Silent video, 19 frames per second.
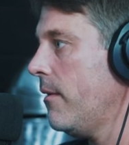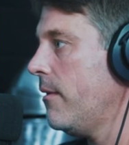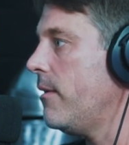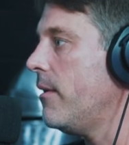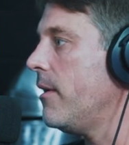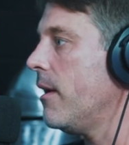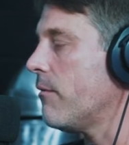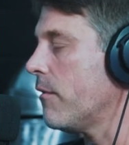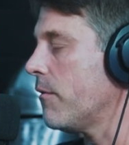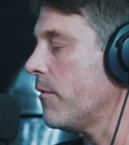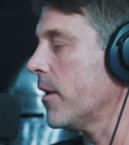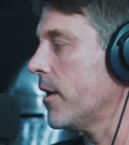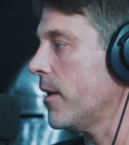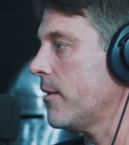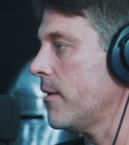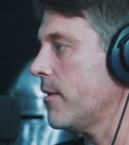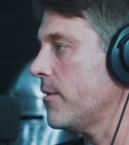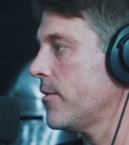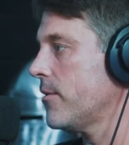Never
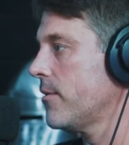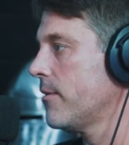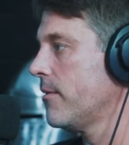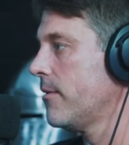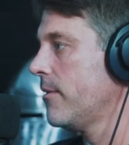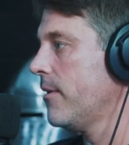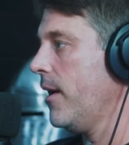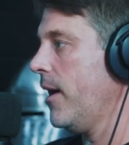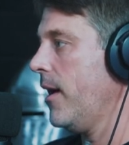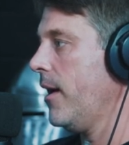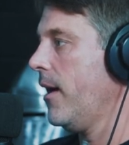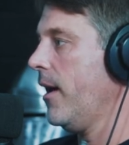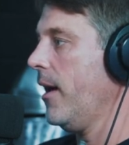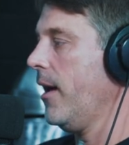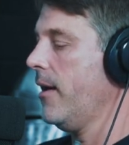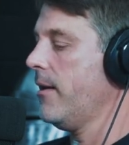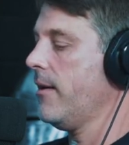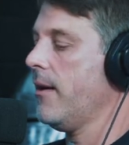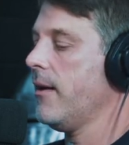forget this
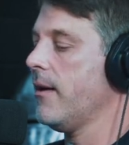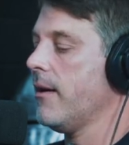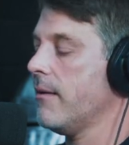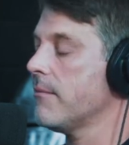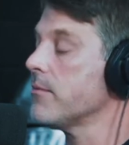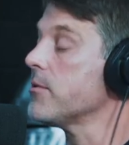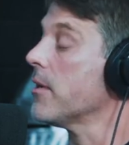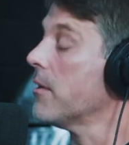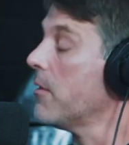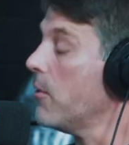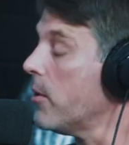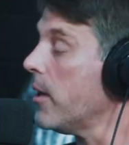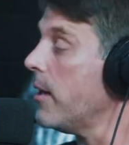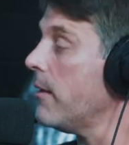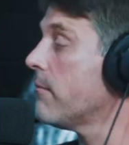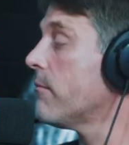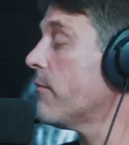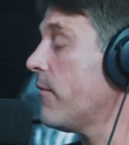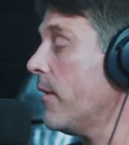Jesus. And uh, I was like,
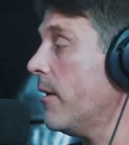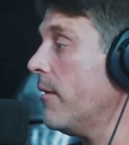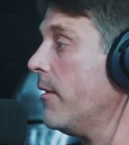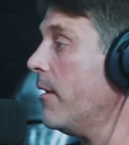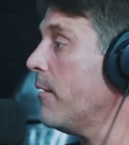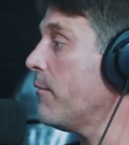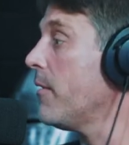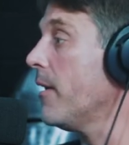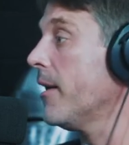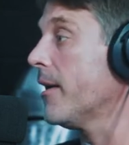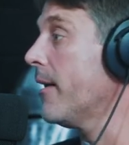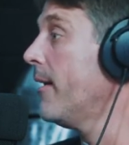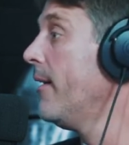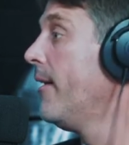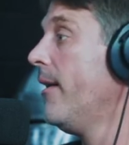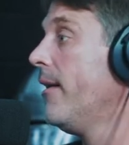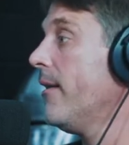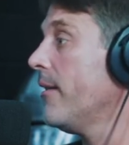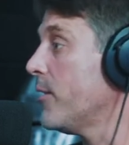okay, fair enough. Like,
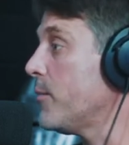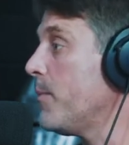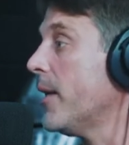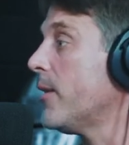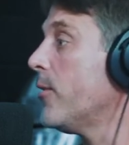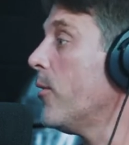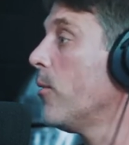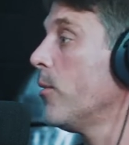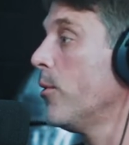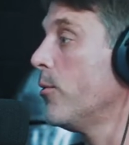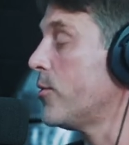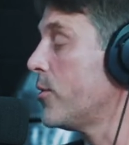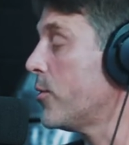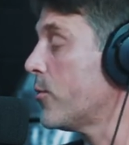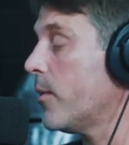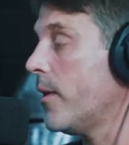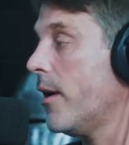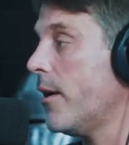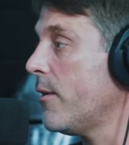let's make no
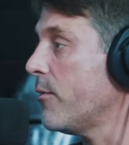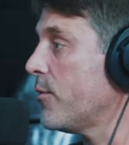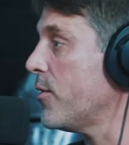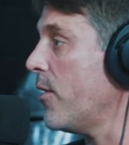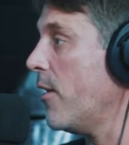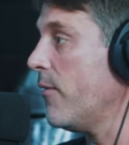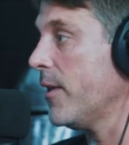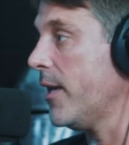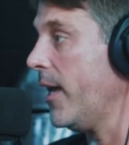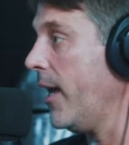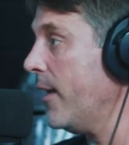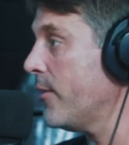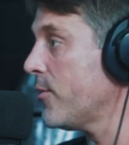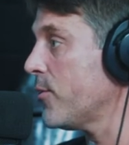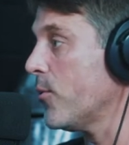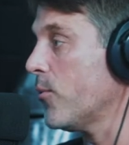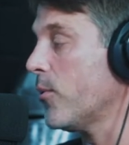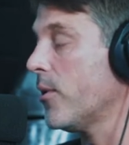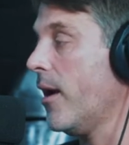illusions. We're not here solving
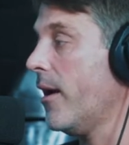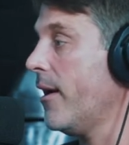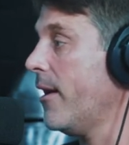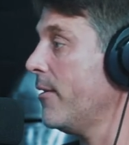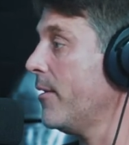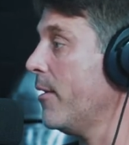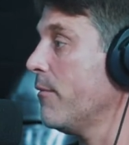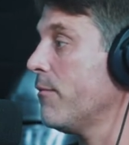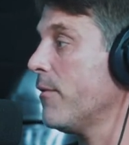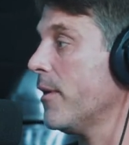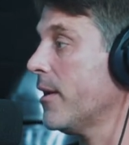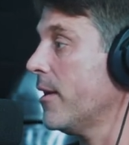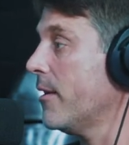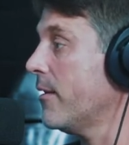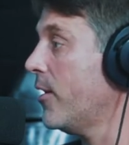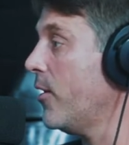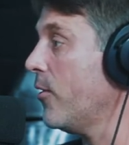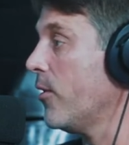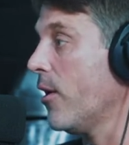cancer. We're not out here
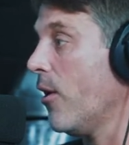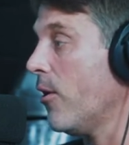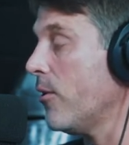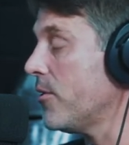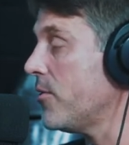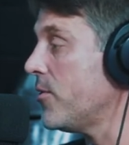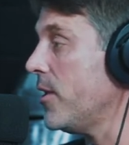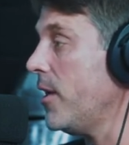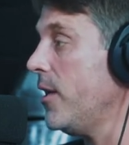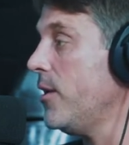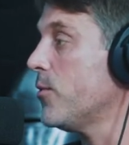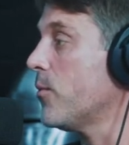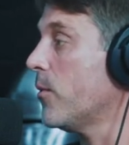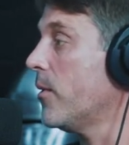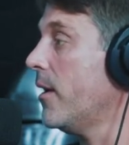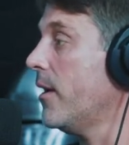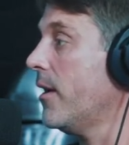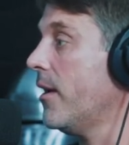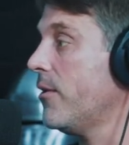fucking curing heart disease.
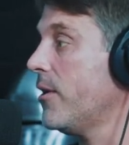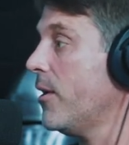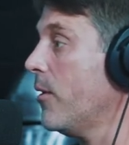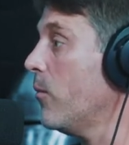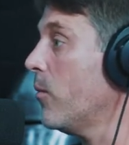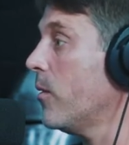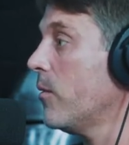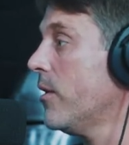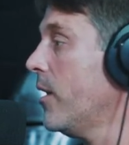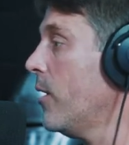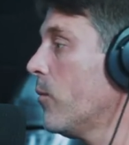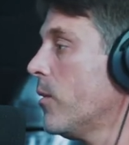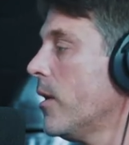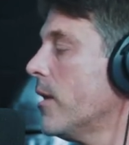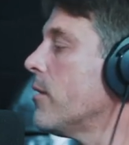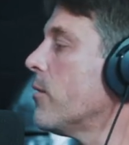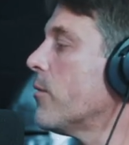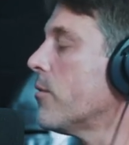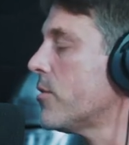We're not out here. We're you know we're
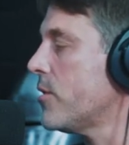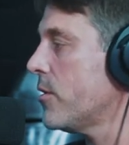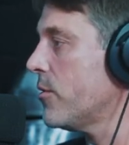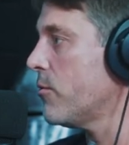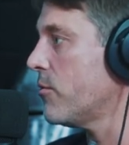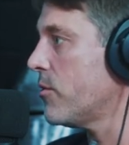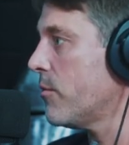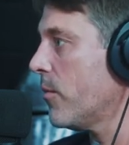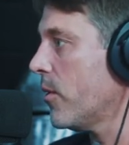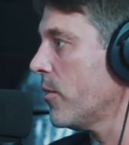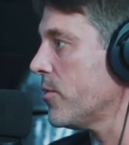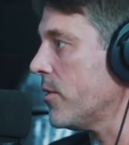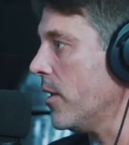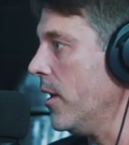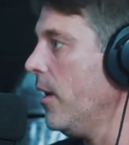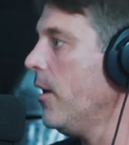not the little sisters of mercy.